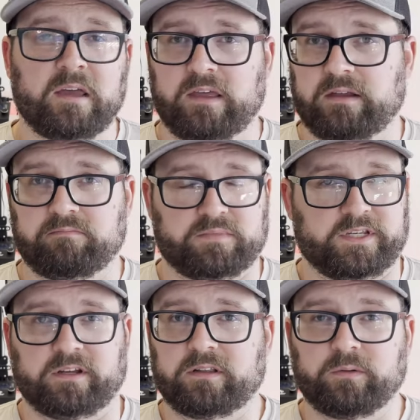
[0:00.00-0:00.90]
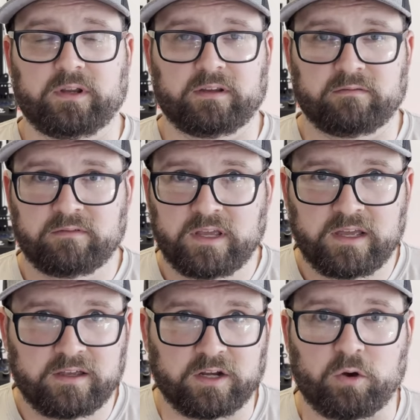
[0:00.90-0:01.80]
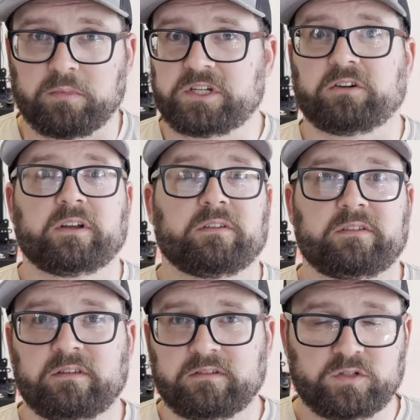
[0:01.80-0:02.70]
That's including, you know, materials,